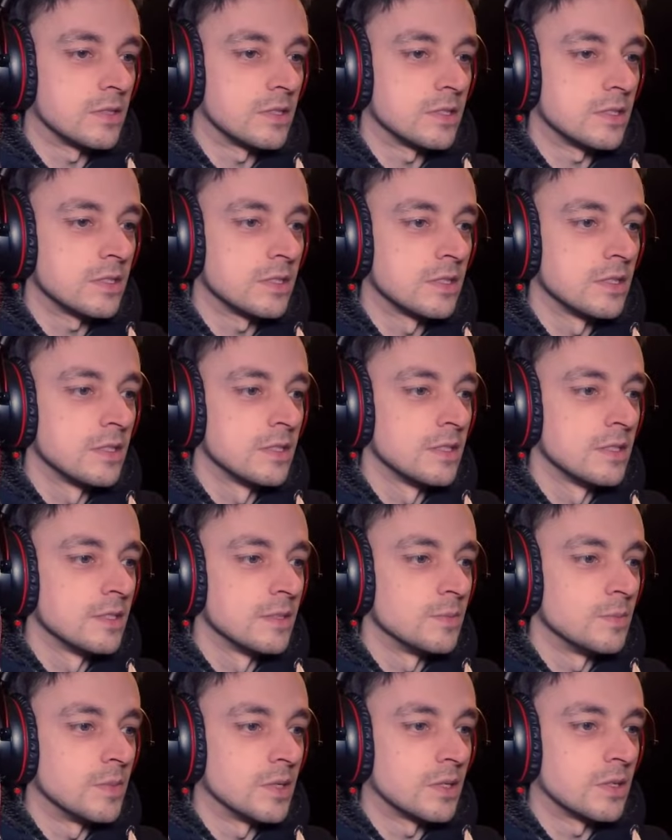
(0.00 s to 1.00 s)
this
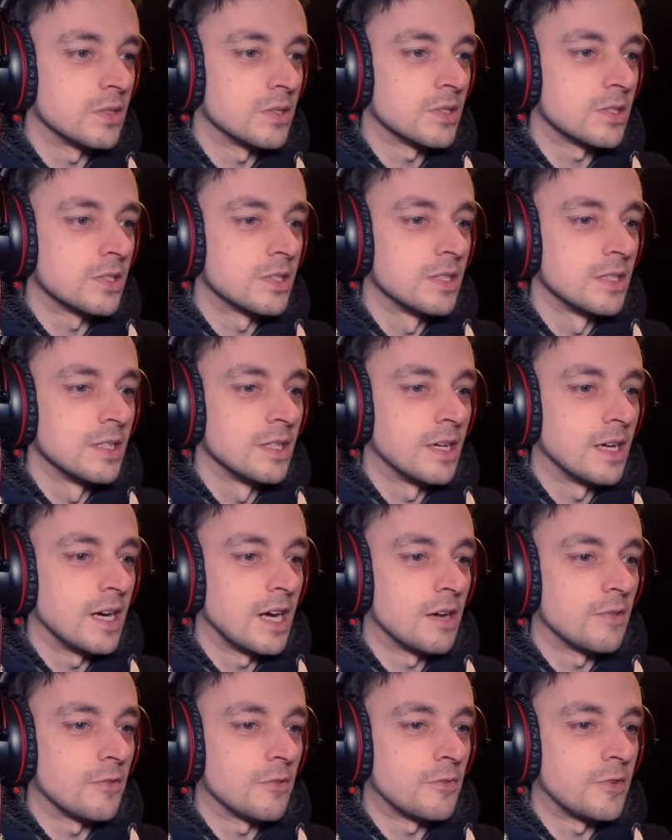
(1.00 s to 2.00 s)
because I
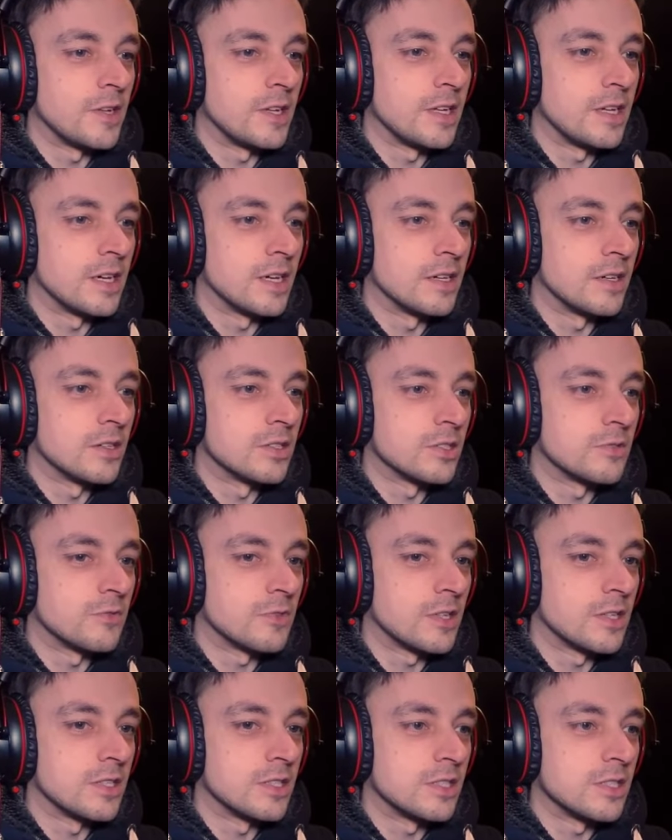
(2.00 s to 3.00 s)
have a feeling I'm going to
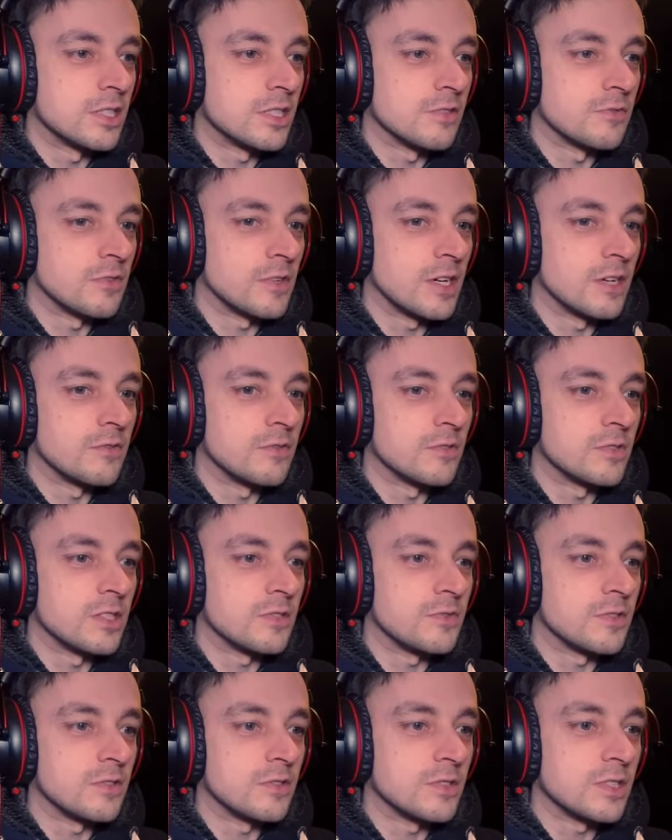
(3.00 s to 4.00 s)
find survival
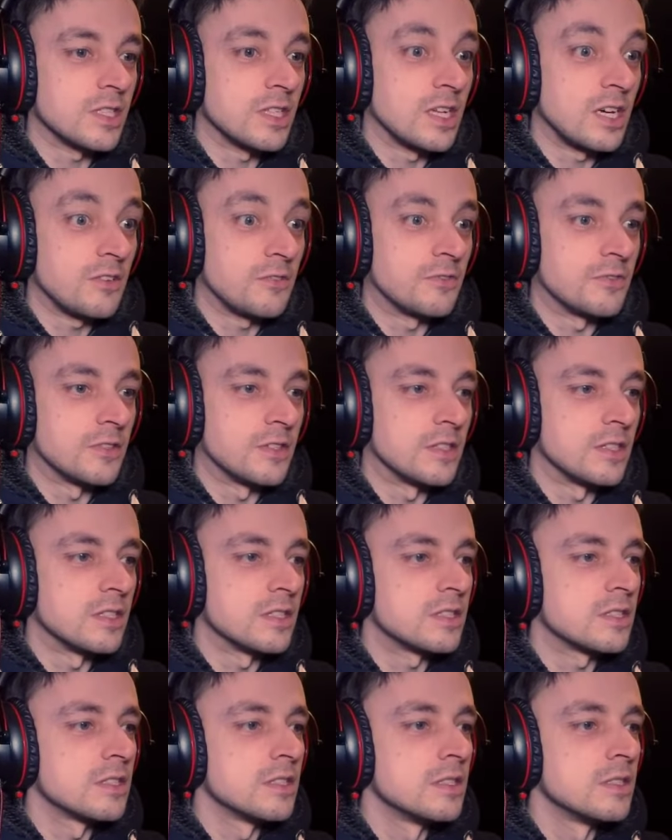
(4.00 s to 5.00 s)
difficult enough in
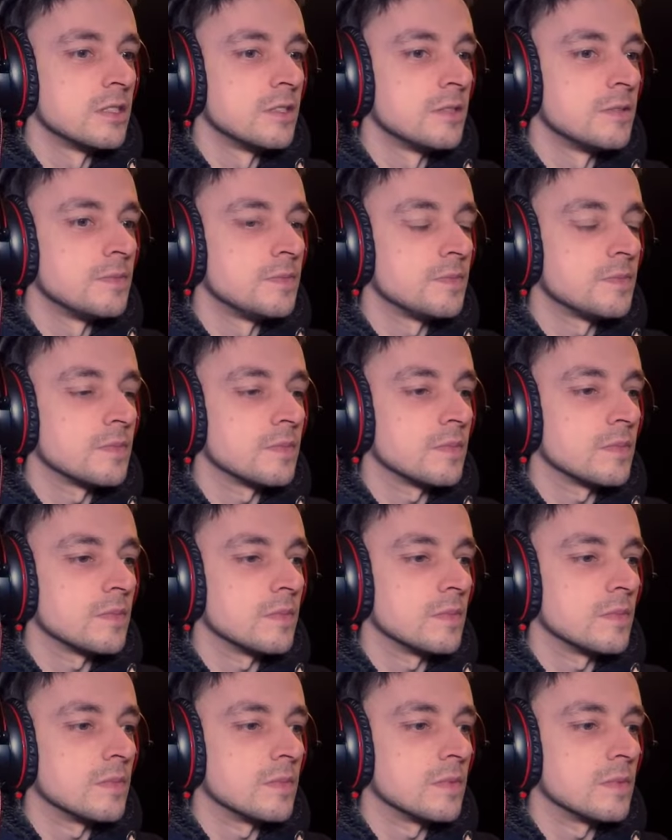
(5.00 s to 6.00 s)
this.
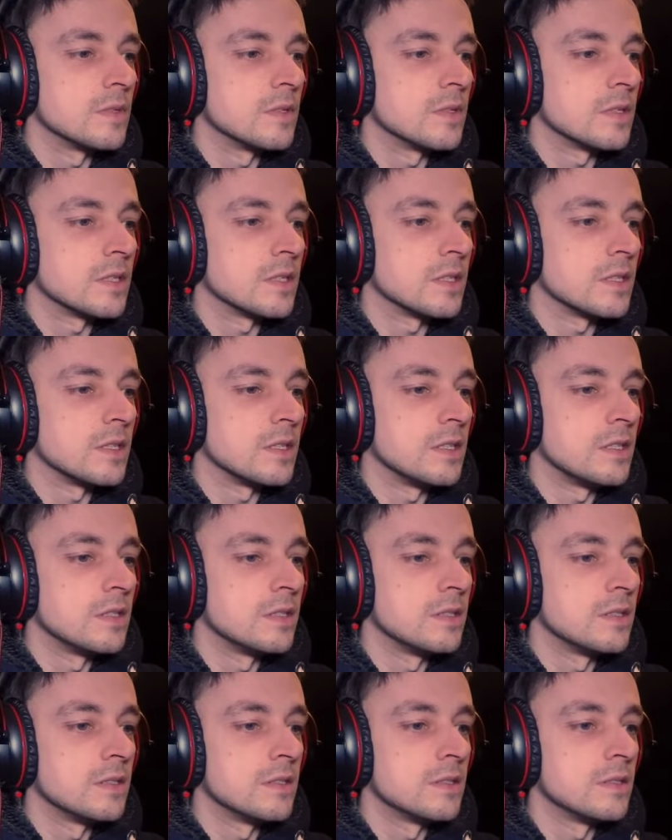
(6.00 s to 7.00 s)
Okay.
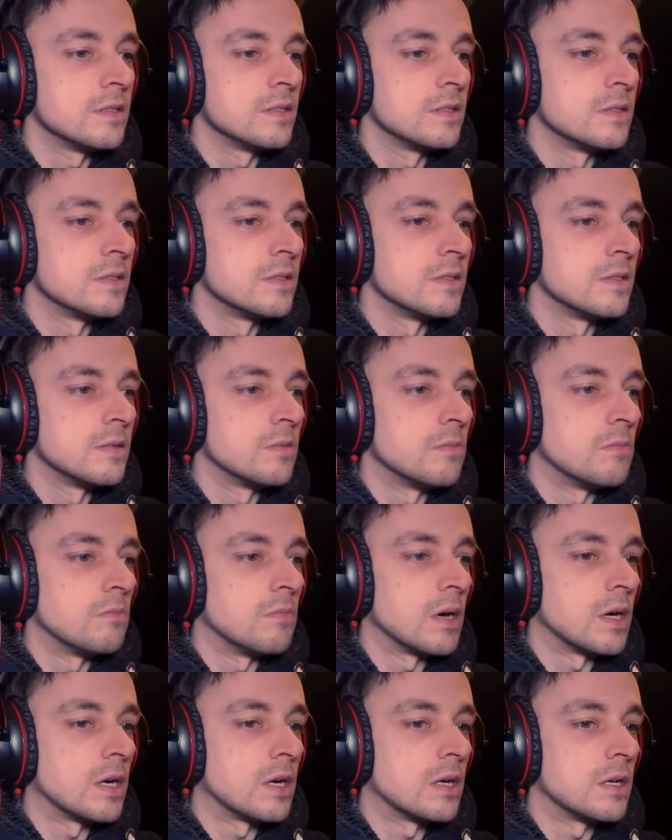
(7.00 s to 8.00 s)

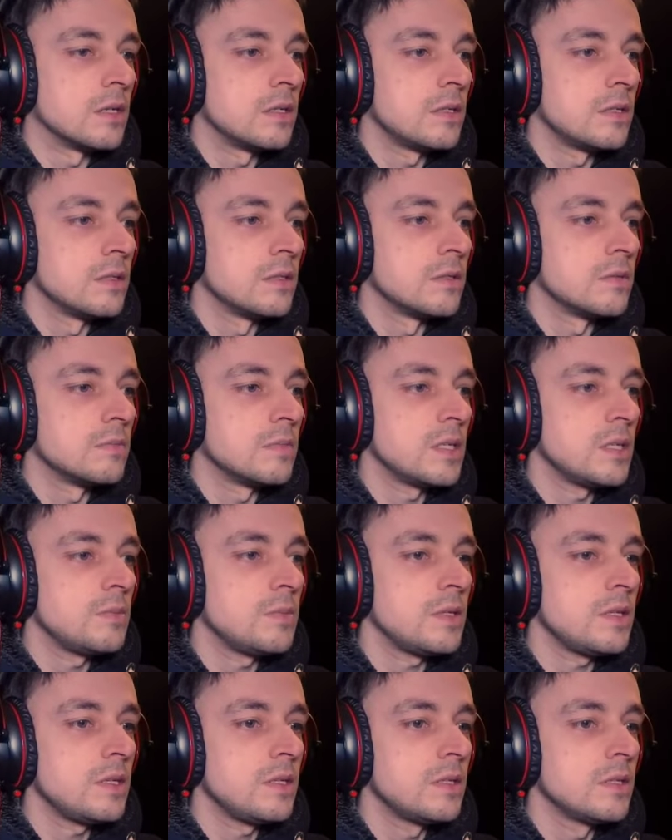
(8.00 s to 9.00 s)
Barn,
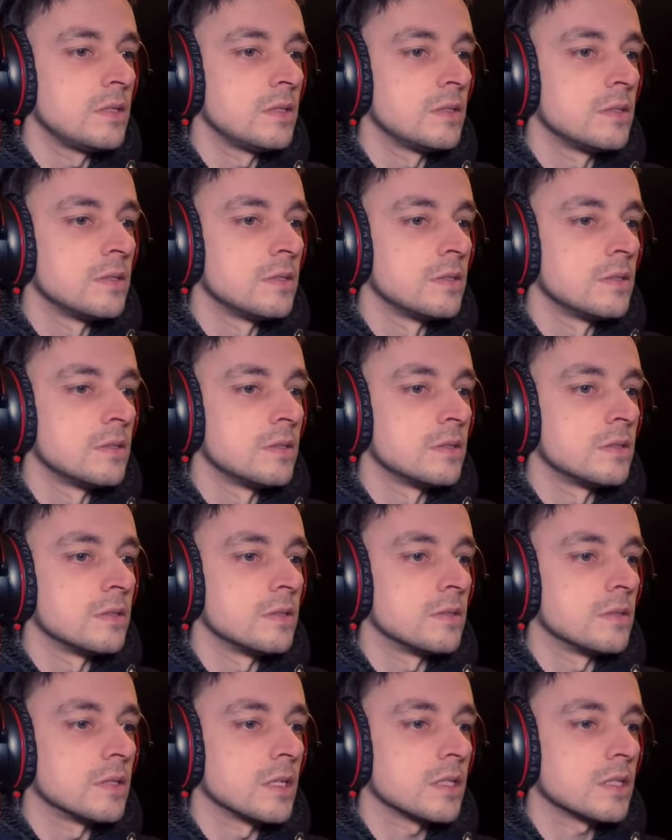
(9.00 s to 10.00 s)
maybe?
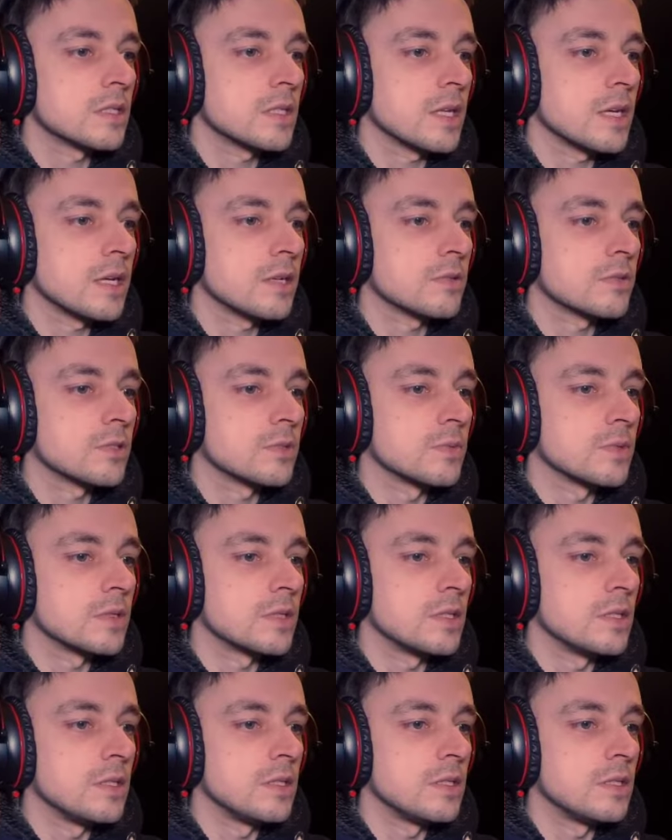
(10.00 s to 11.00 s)
That's the house with
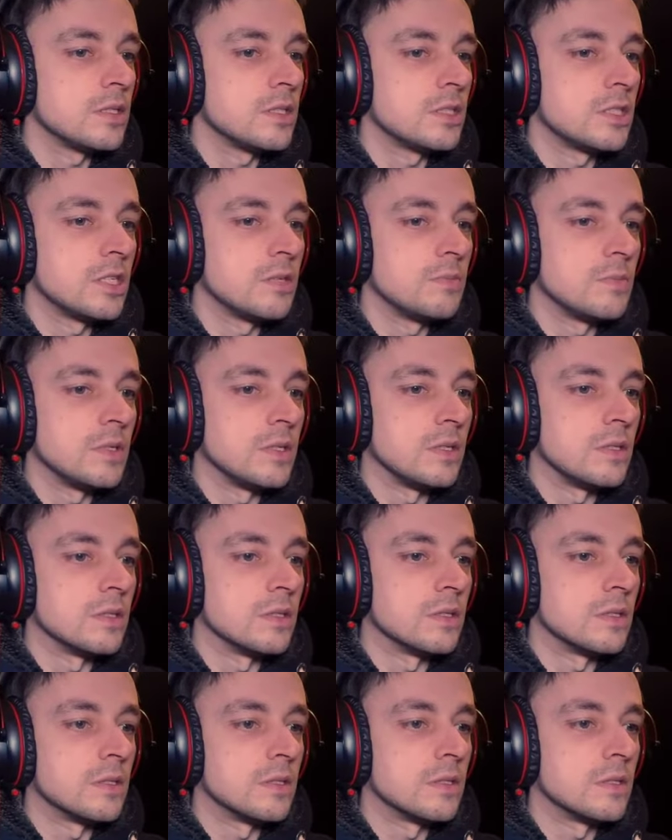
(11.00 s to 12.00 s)
the chimney
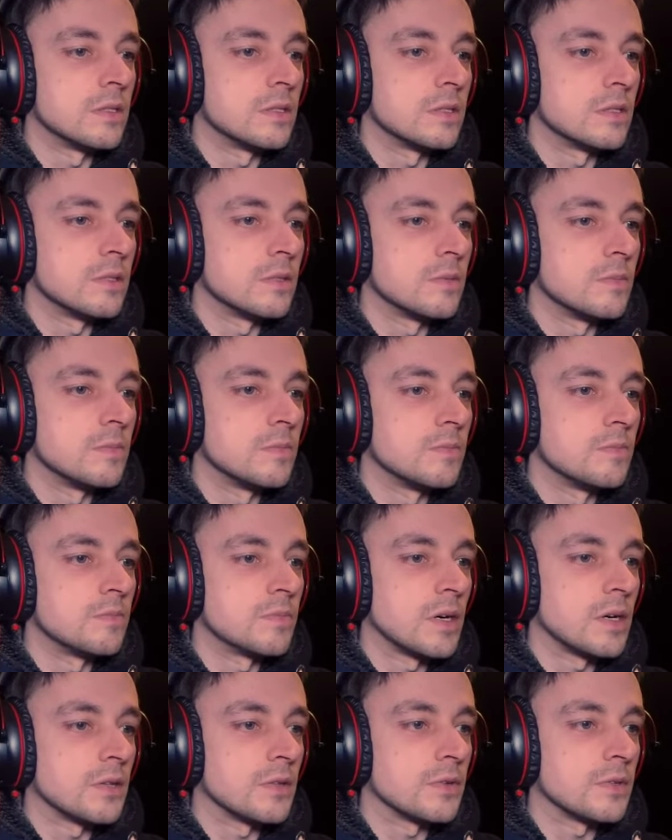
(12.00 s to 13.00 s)
that's
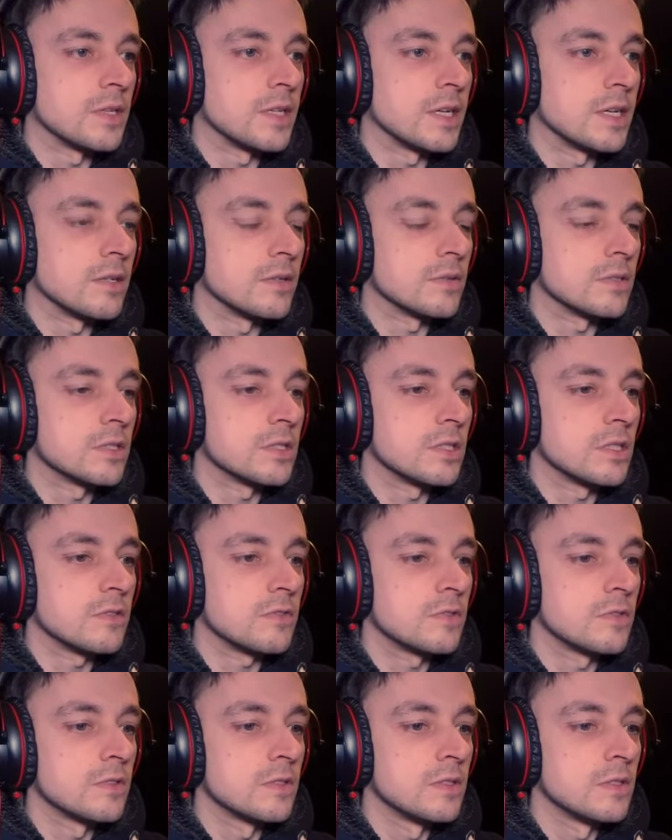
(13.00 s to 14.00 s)
puthering out stuff.